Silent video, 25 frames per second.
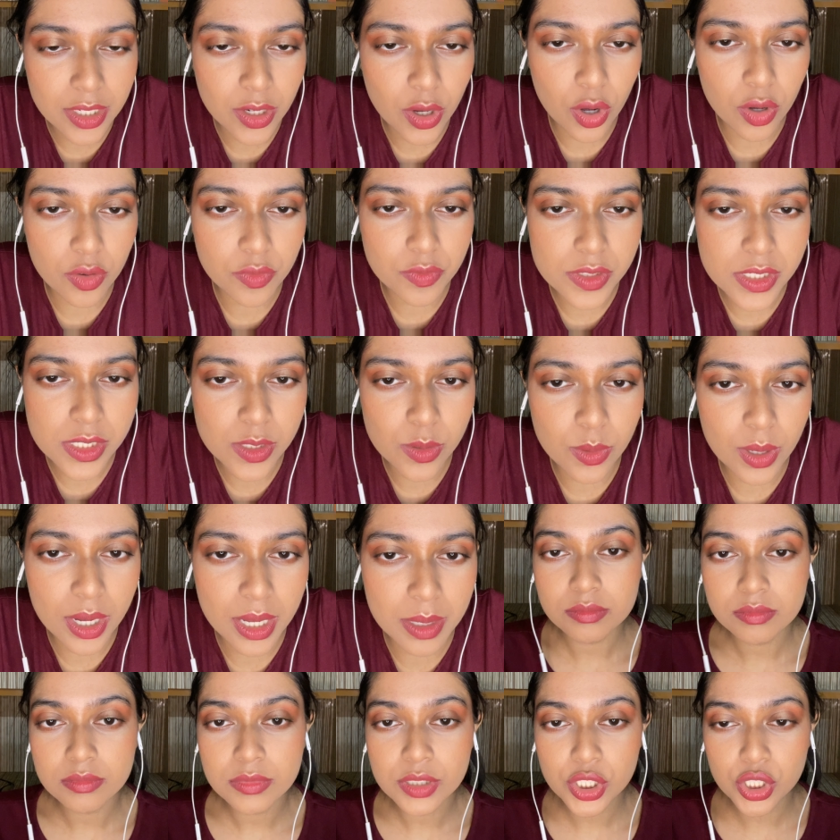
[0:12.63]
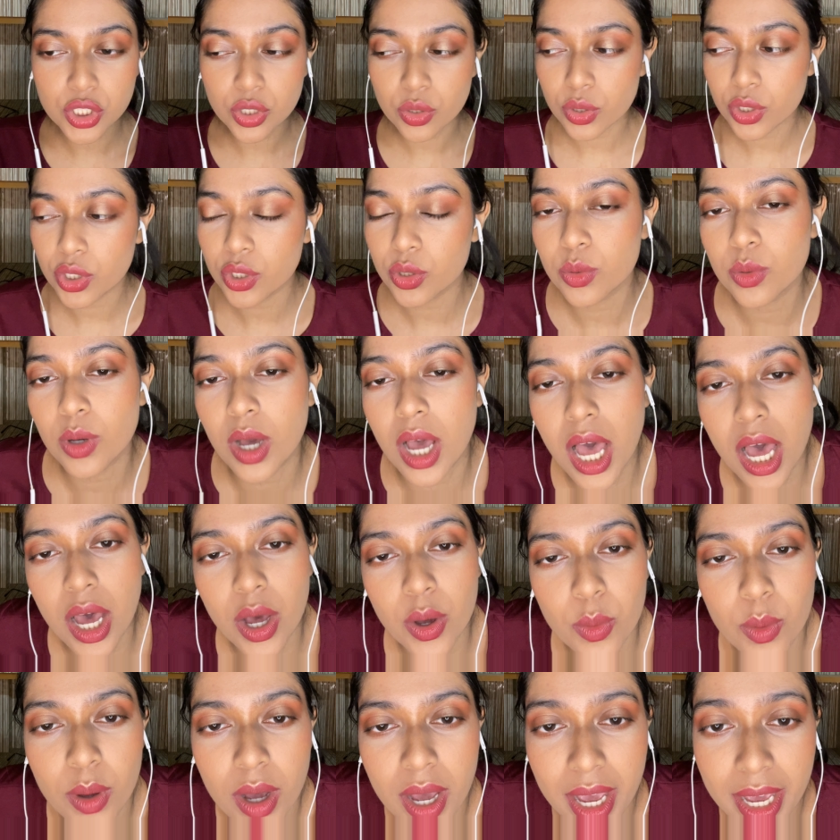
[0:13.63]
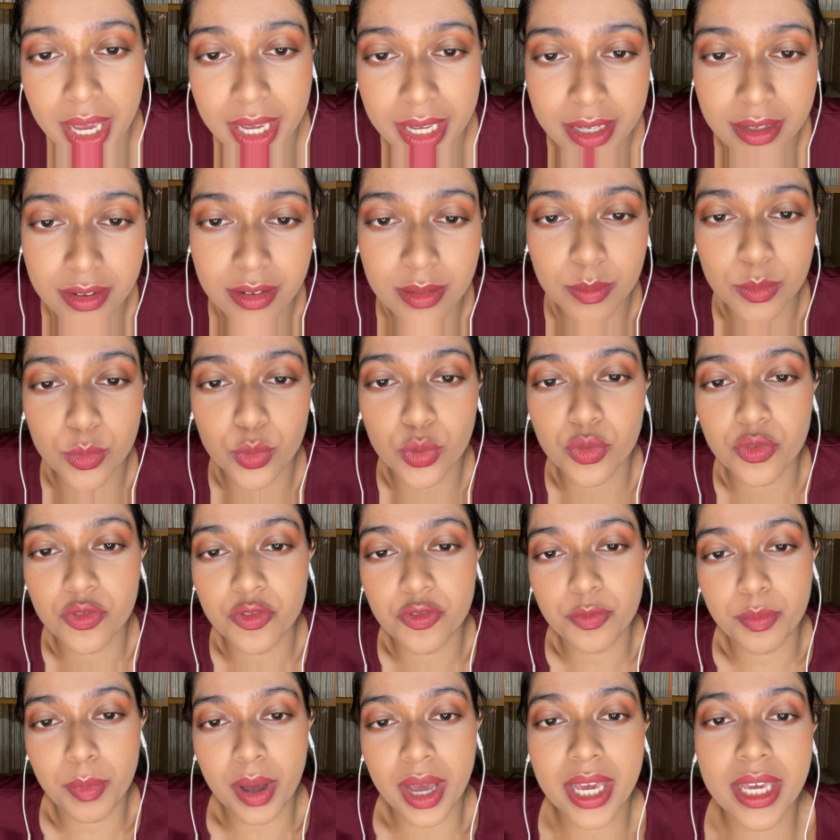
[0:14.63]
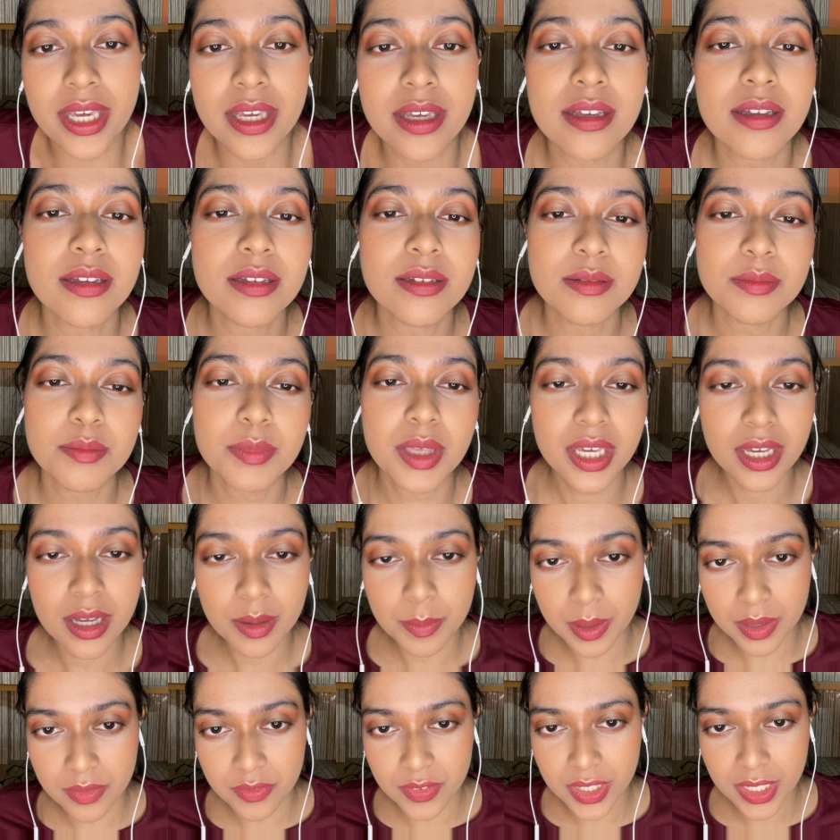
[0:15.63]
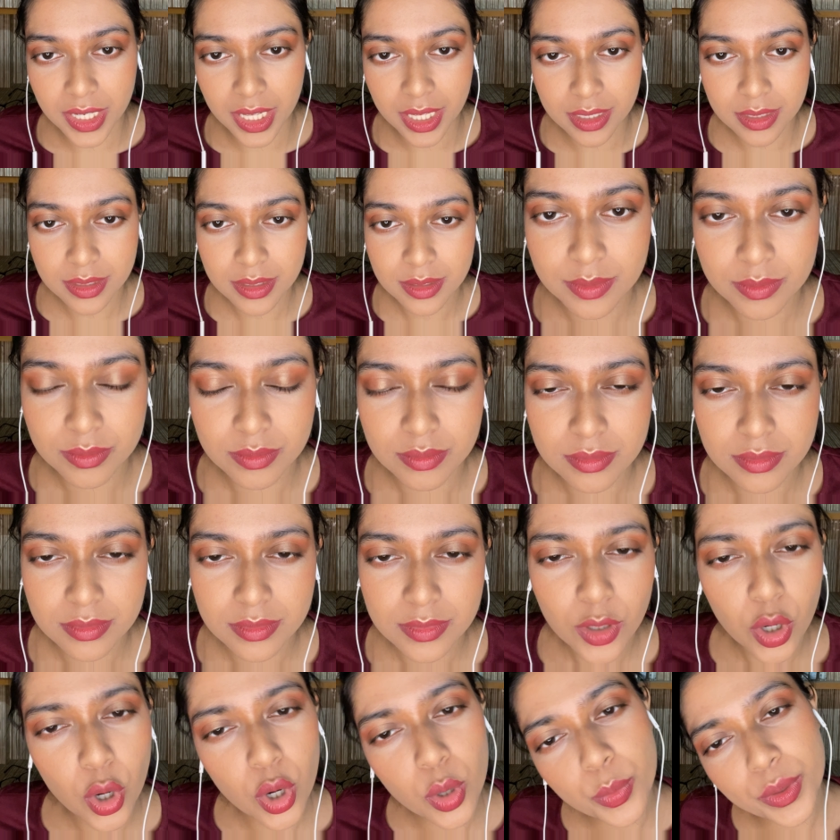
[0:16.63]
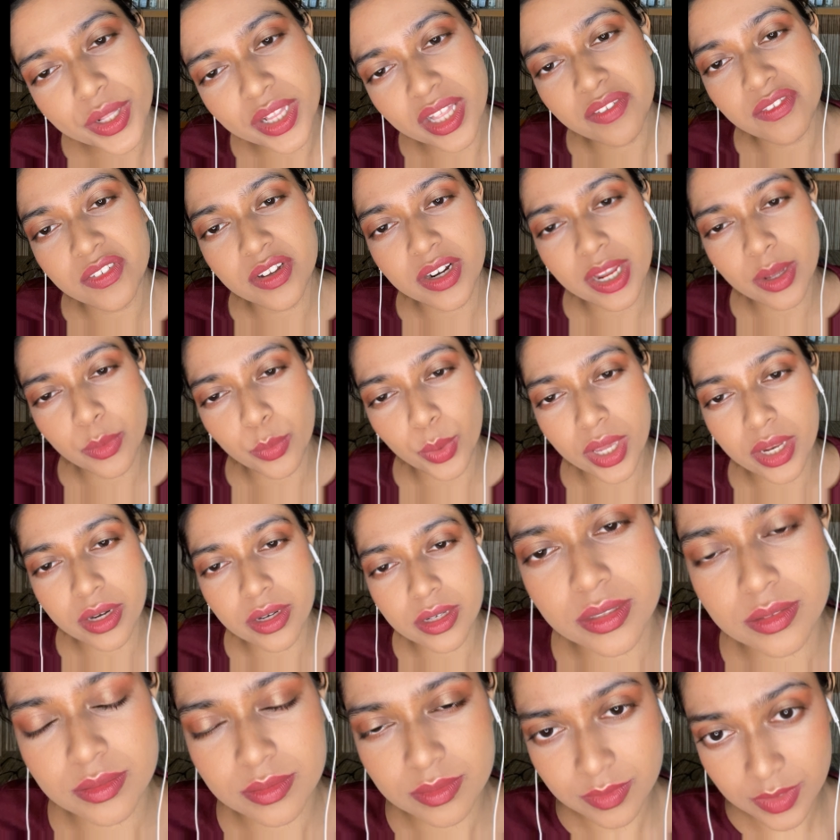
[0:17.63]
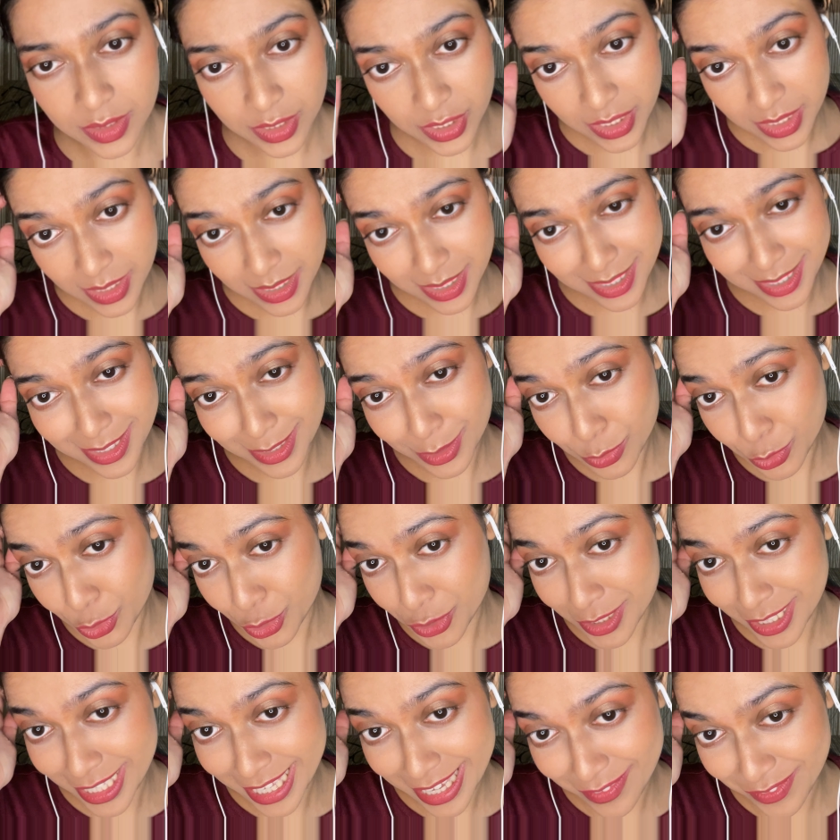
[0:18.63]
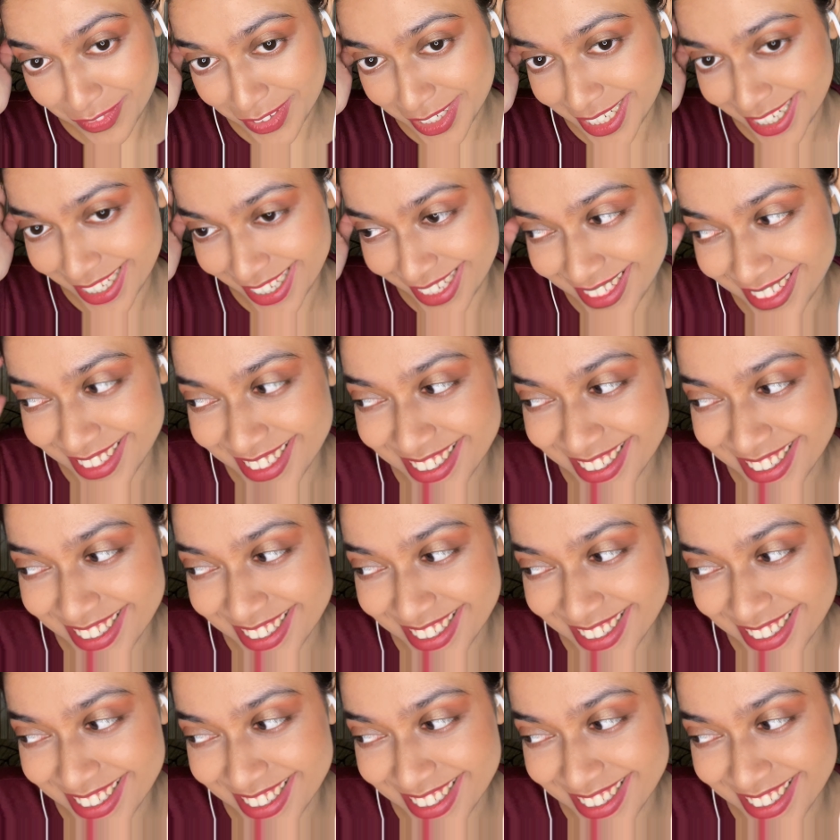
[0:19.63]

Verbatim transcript: off, so I show you how I remove my makeup every day. Or whenever I wear it, which is usually every day.